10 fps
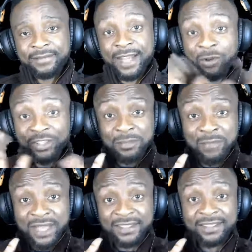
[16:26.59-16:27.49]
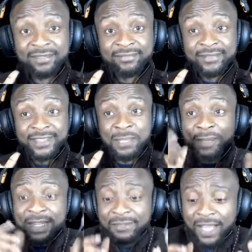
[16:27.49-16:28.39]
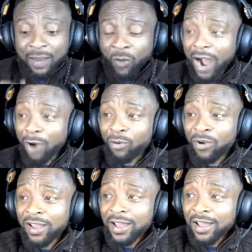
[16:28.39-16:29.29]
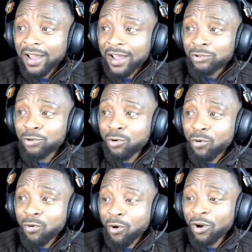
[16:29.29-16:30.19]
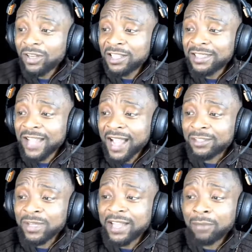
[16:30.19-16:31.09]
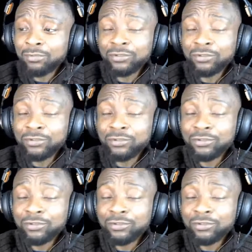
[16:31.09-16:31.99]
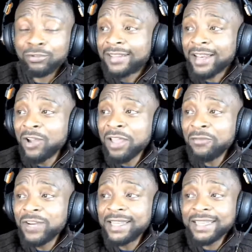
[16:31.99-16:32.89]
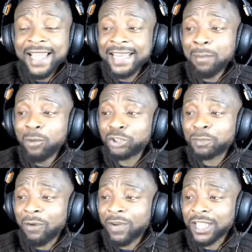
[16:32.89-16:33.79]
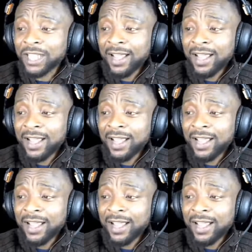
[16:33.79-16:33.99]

That was the moment. He believed that, wow, so all these guys with the Abuja, they don't even really get that much power, sha.